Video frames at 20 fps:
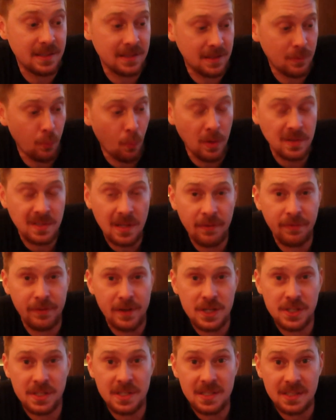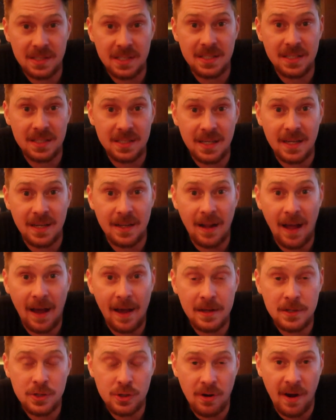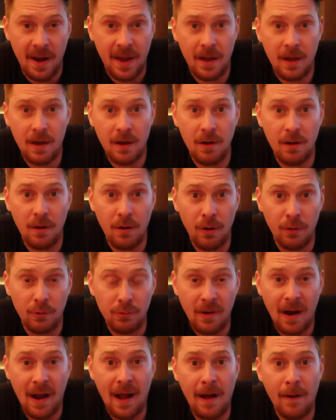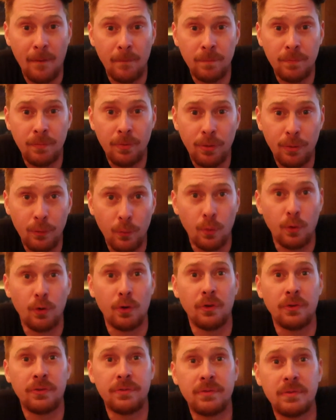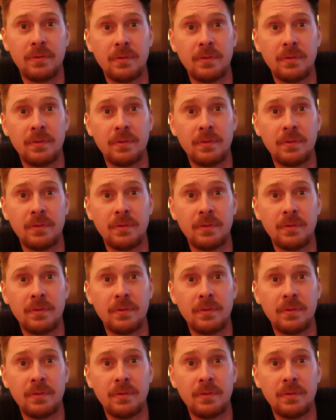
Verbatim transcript: is once I finish this, this is it. I drank around the world.